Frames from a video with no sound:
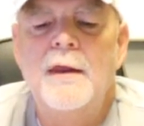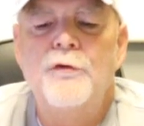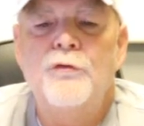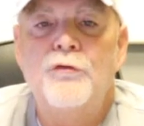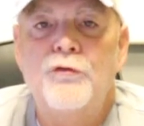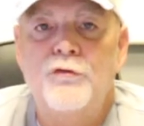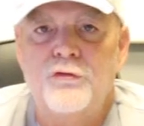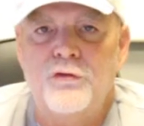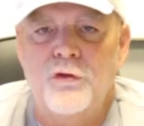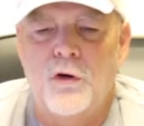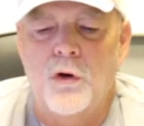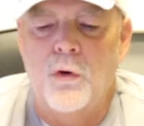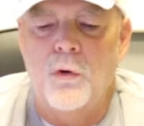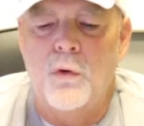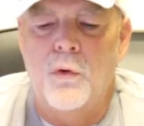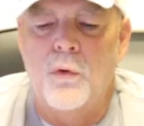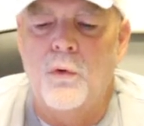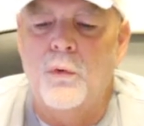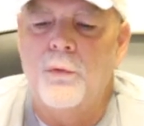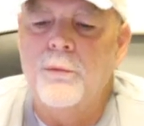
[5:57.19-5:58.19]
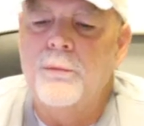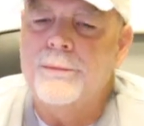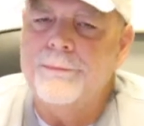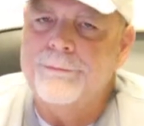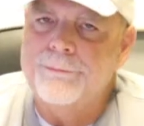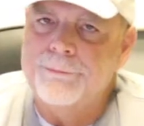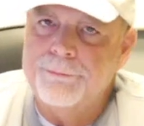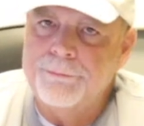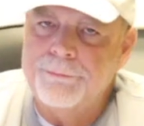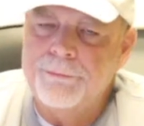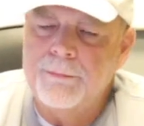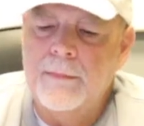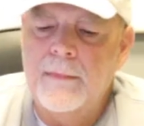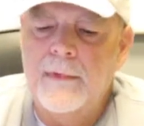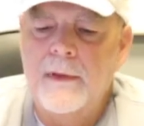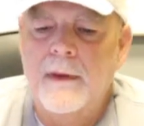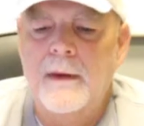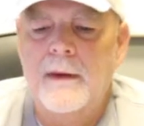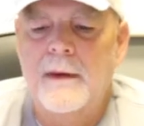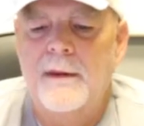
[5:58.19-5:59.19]
So
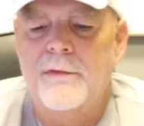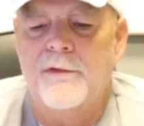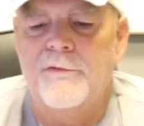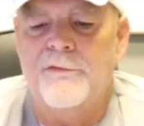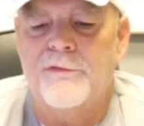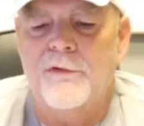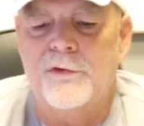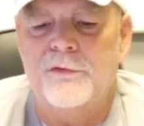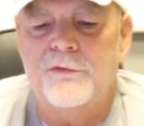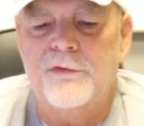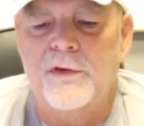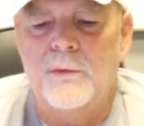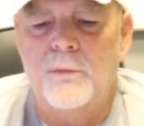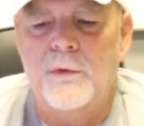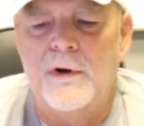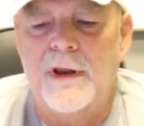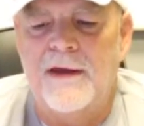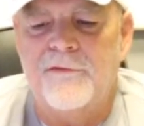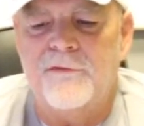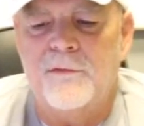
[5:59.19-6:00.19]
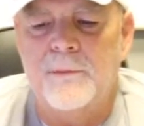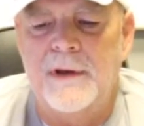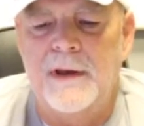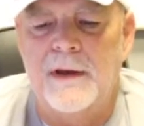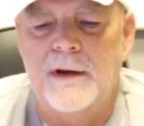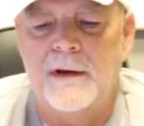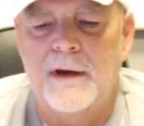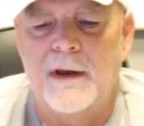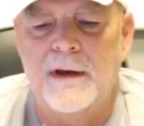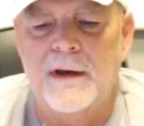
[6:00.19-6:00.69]
the first thing would have to be an